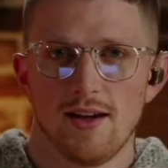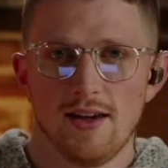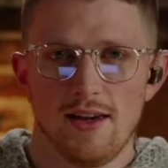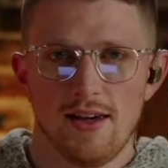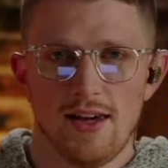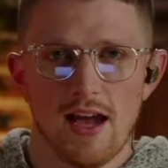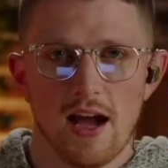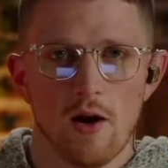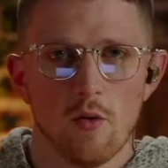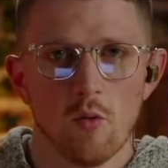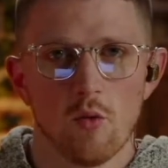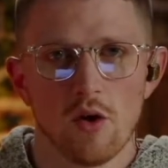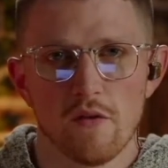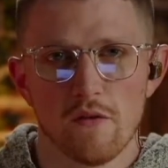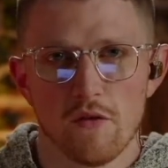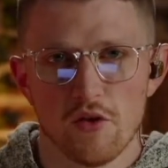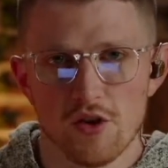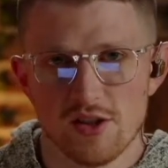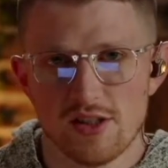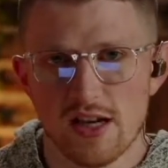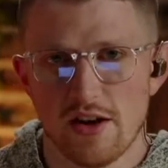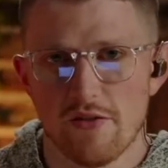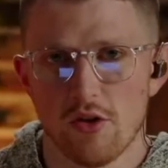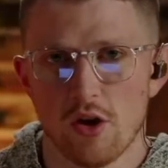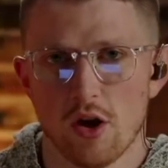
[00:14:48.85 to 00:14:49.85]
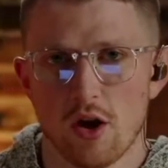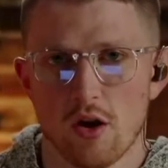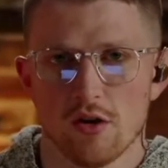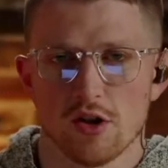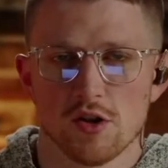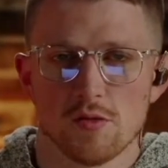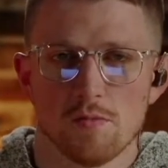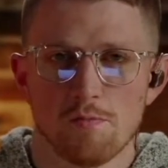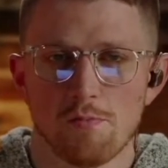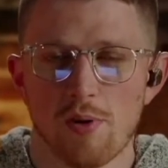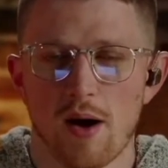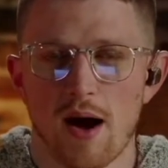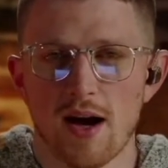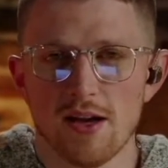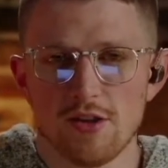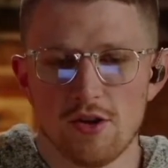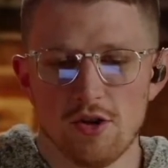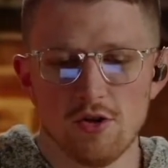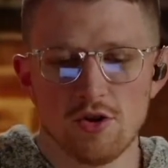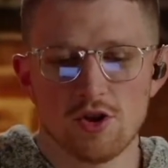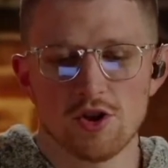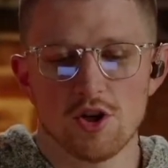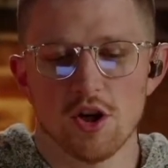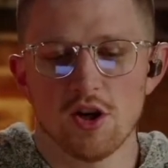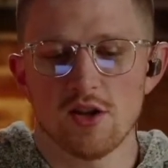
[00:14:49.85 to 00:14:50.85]
get one for $7. Buy
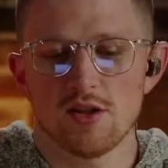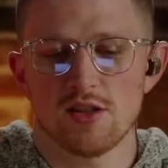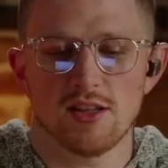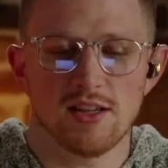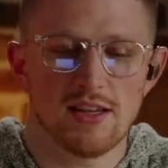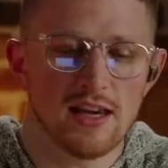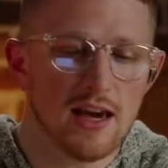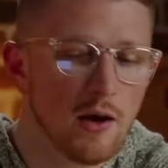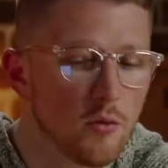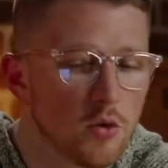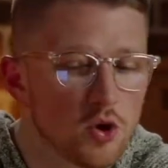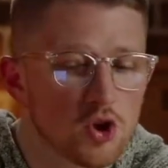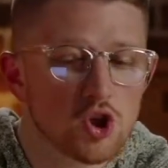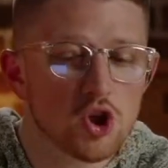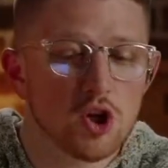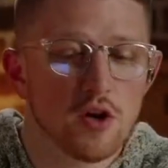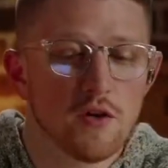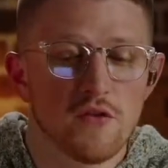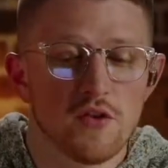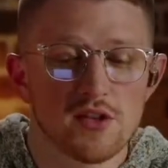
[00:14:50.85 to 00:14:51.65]
two shirts, get one shirt